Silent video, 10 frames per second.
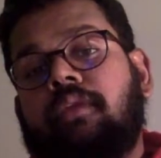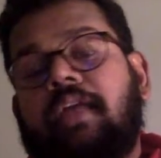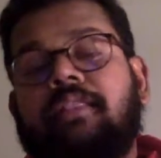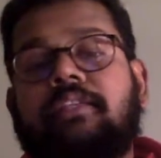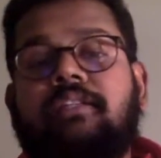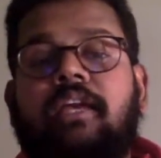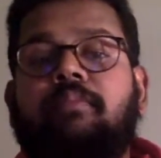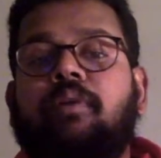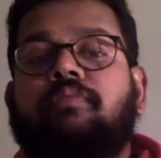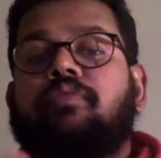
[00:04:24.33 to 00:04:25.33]
And this name
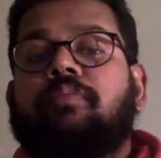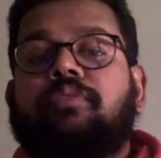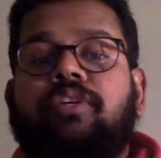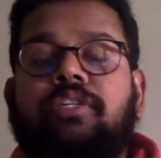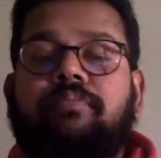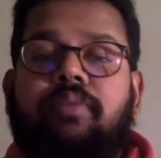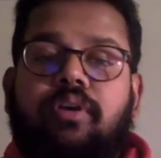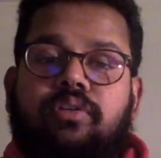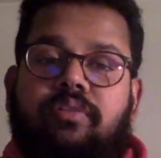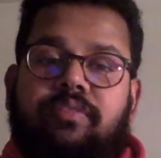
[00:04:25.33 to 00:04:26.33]
comes from just
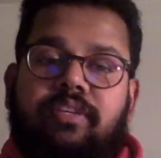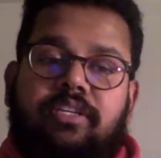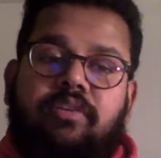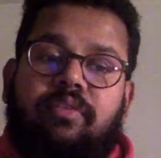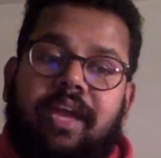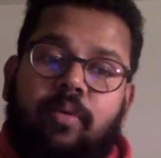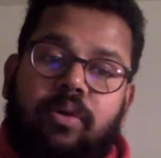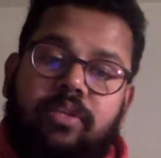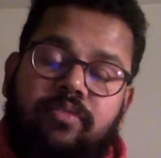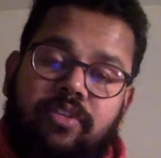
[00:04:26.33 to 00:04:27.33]
because of the discovery.
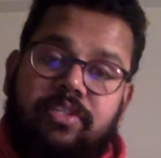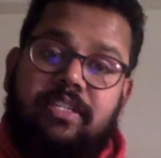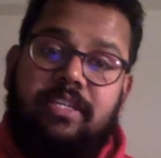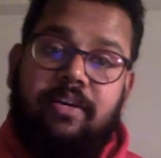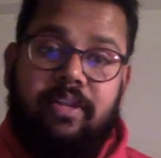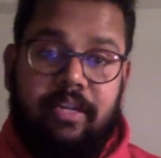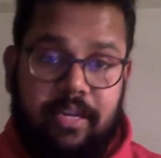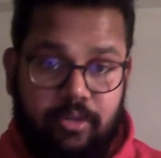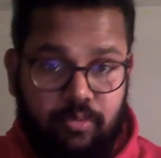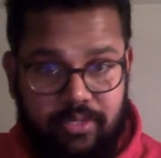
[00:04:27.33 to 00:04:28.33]
A1 is first discovered and
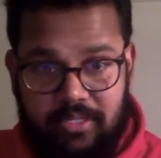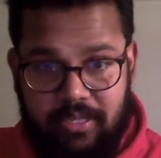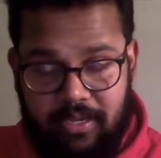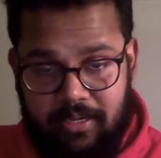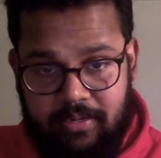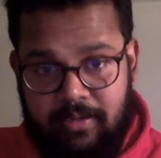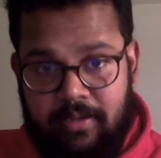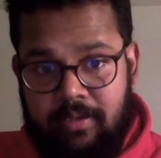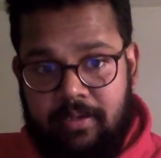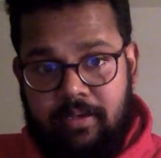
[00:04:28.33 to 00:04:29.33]
A2 is second,
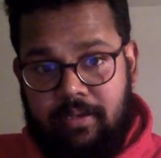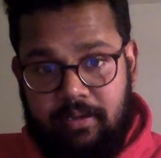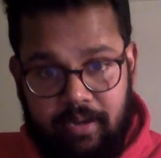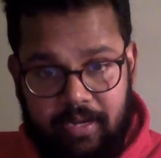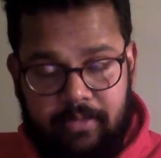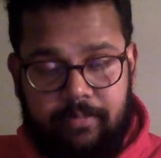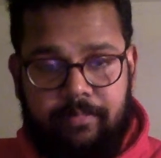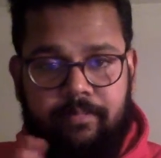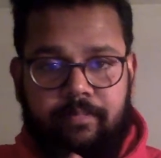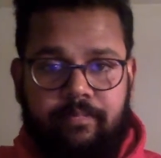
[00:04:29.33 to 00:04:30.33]
right?
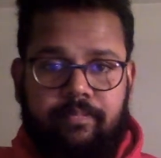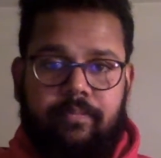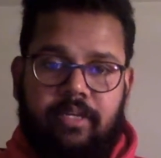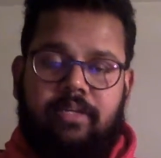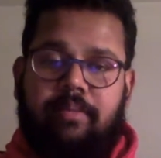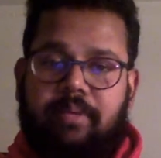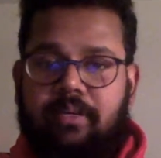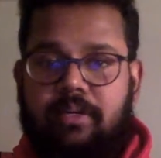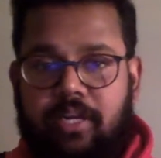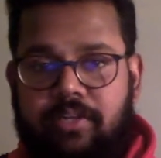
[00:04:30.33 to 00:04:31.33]
I
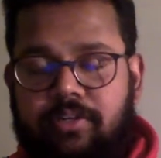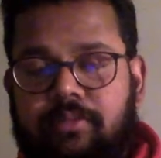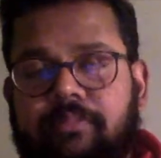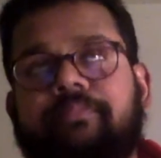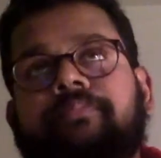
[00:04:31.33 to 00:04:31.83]
mean, later.